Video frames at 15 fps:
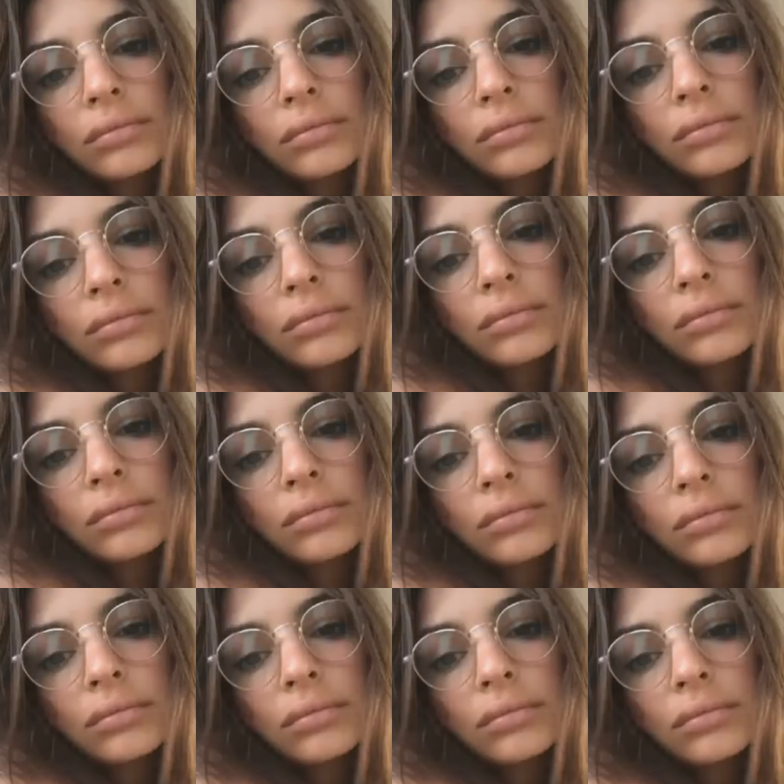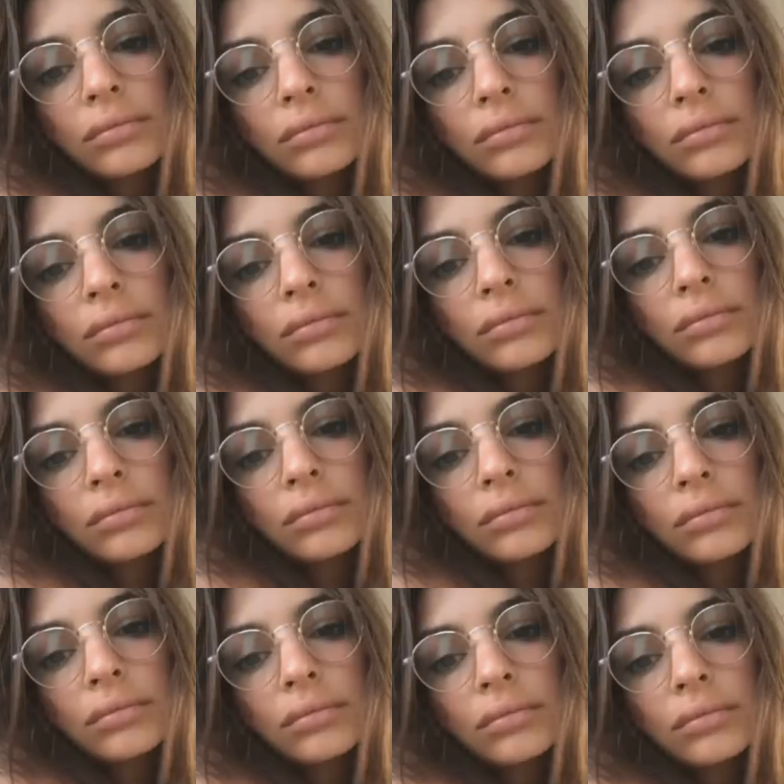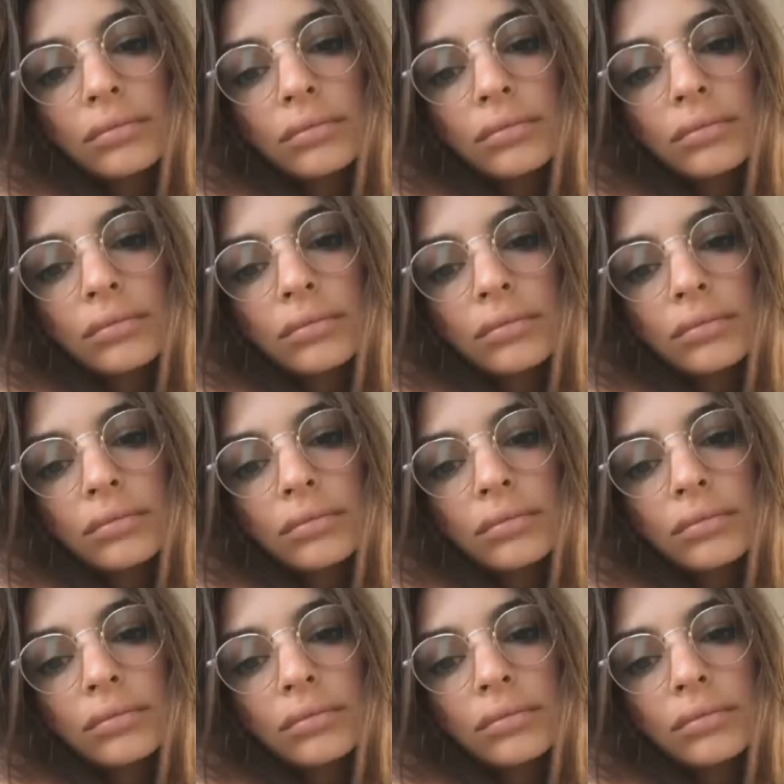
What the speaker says: (no one is talking)